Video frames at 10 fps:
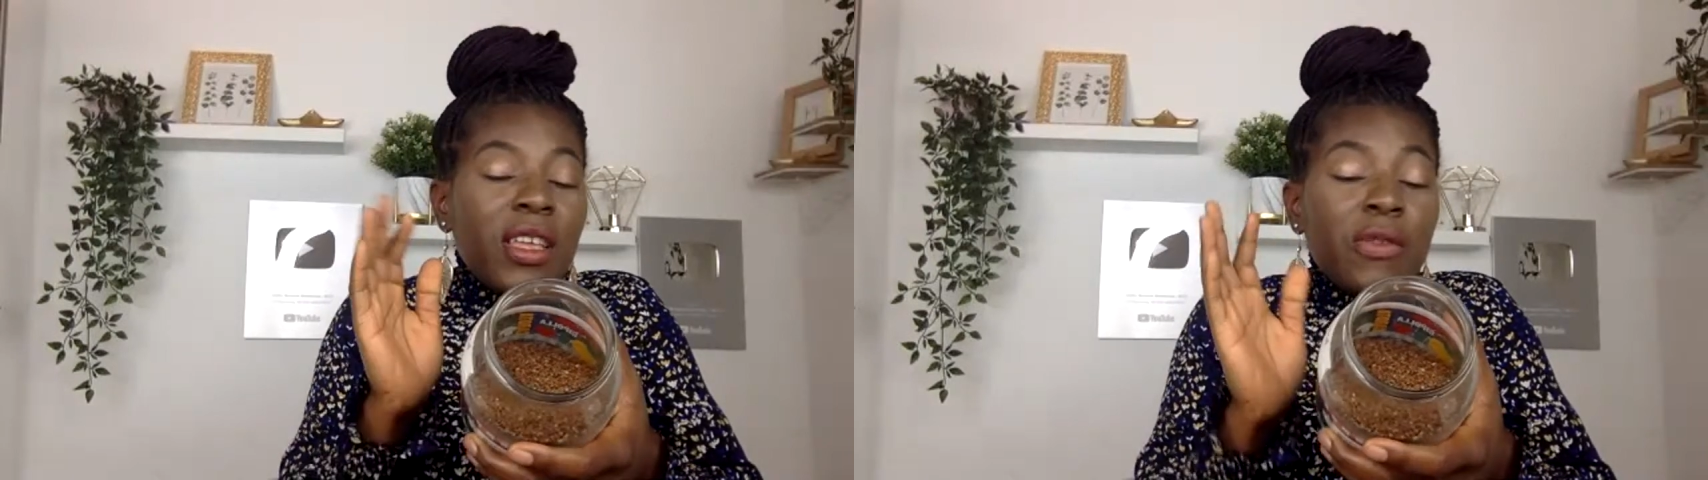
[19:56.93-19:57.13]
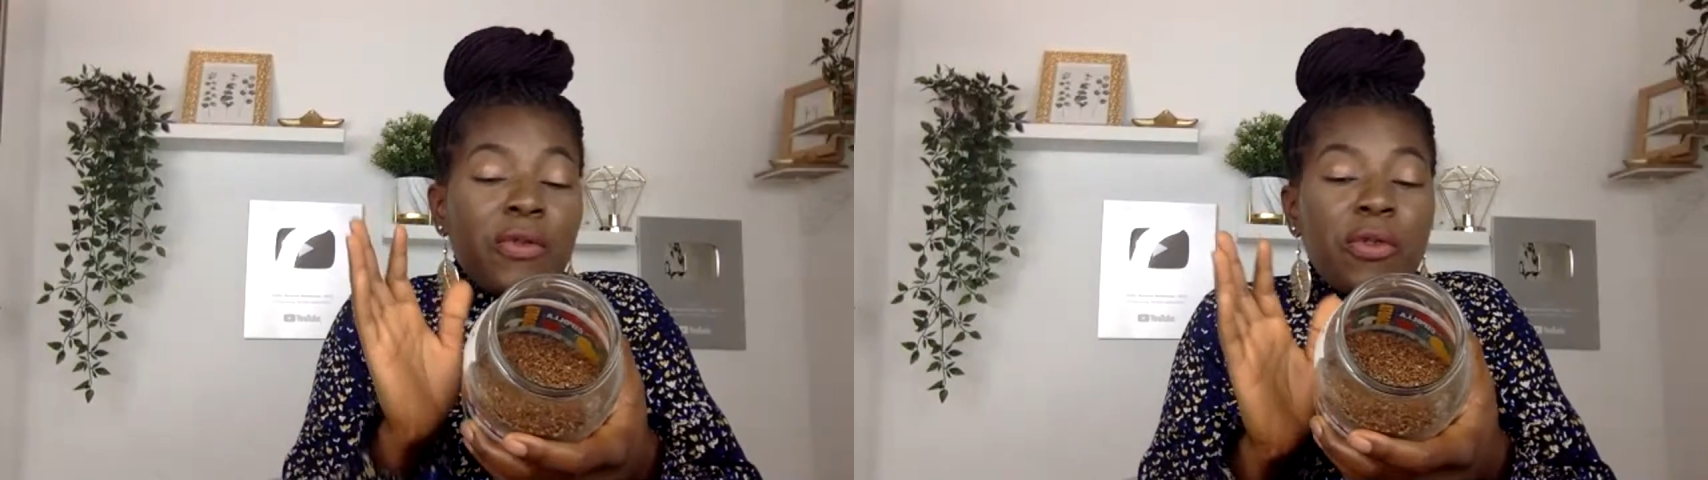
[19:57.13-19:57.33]

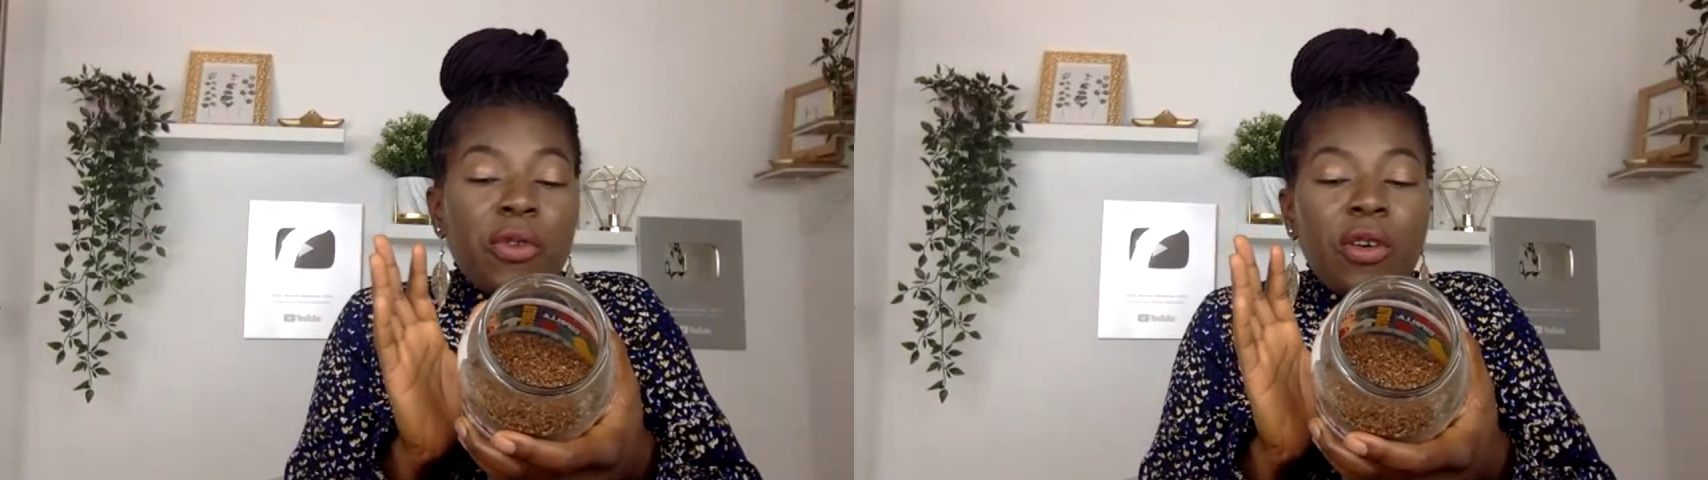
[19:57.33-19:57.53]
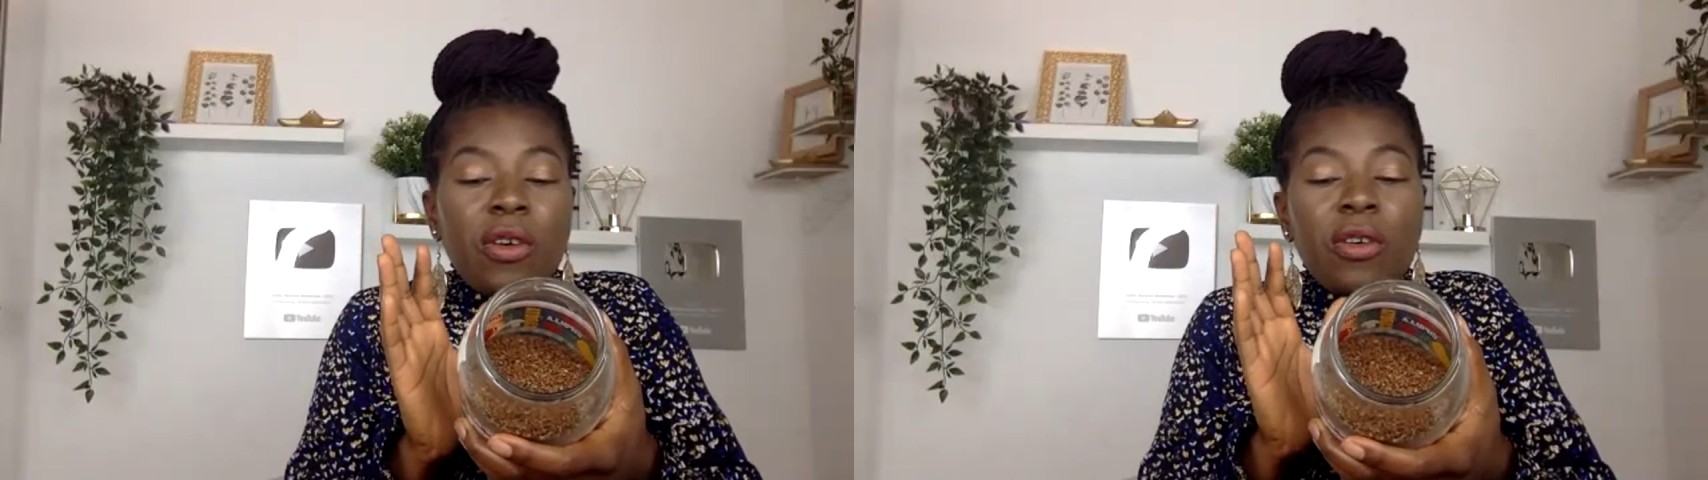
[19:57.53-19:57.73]
If
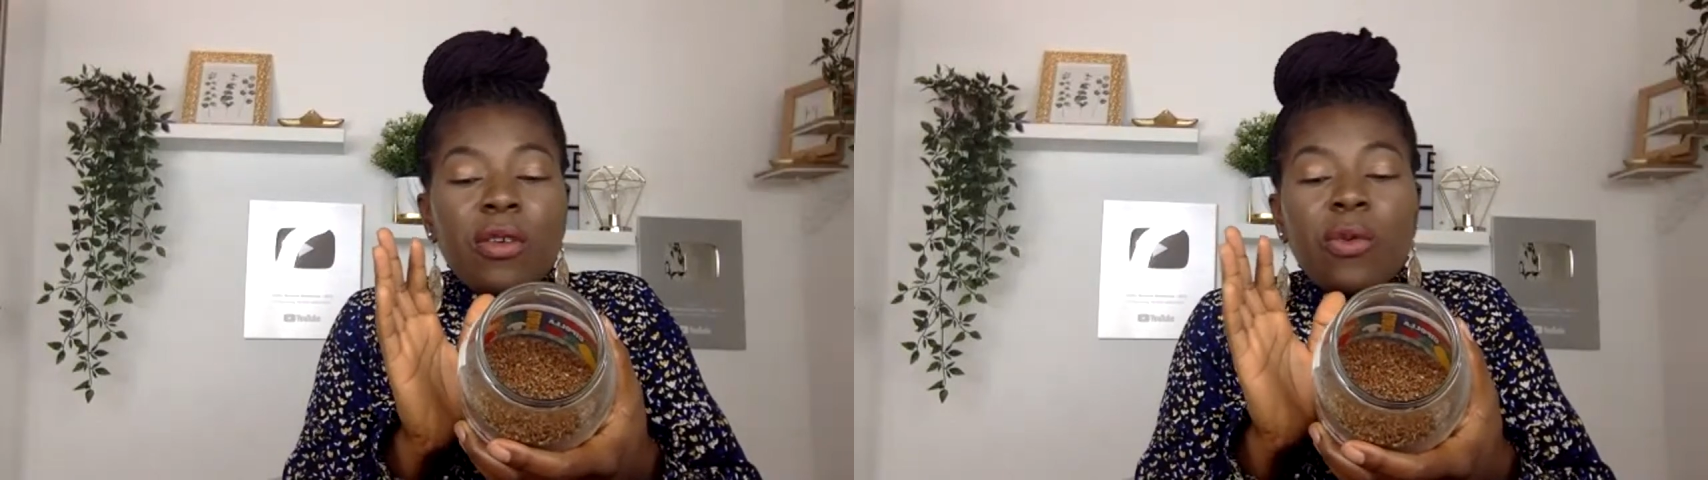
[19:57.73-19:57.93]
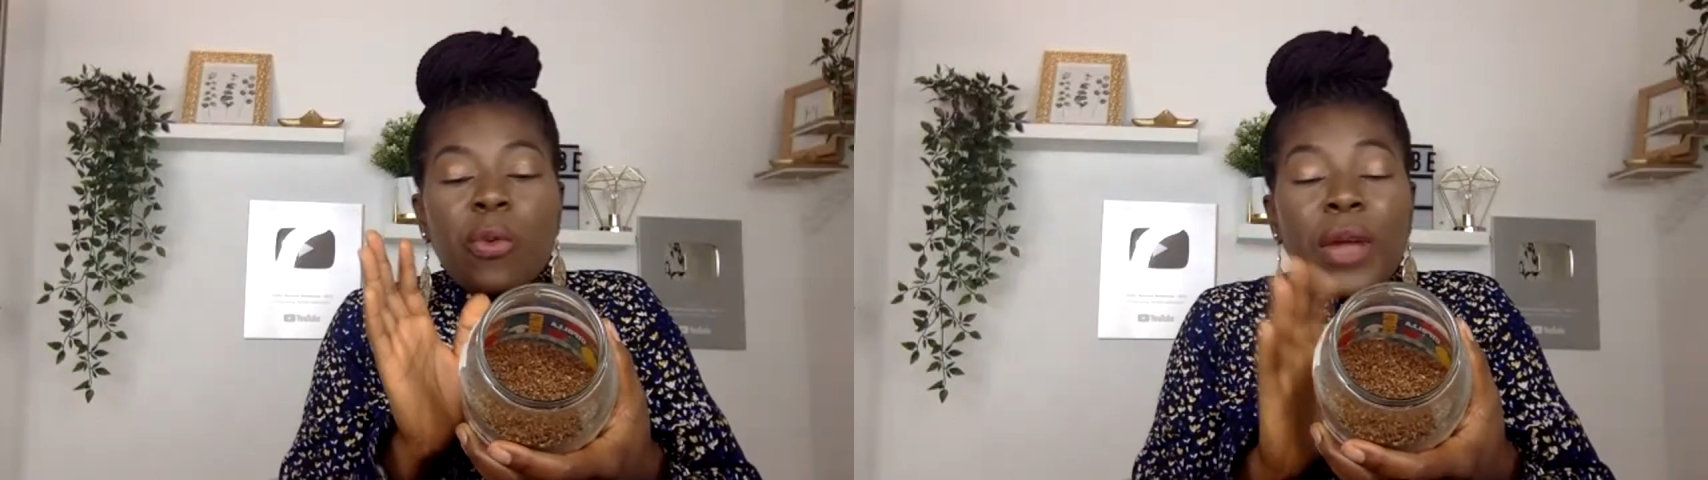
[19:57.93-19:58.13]
you're
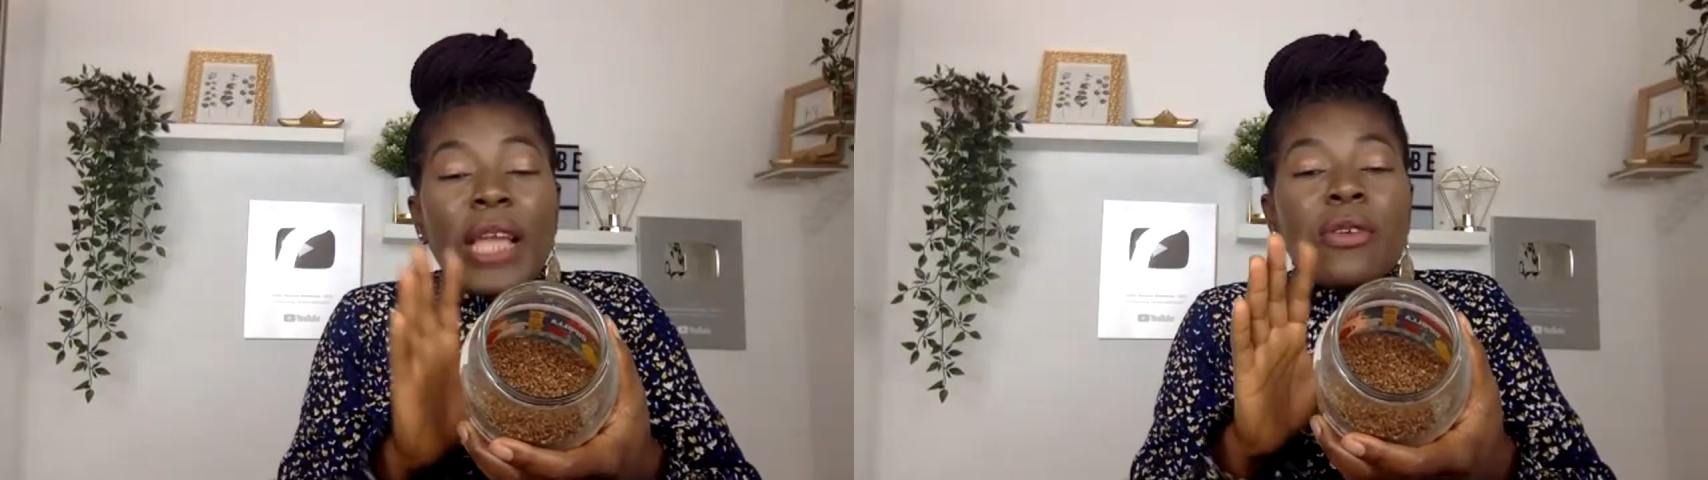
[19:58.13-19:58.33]
where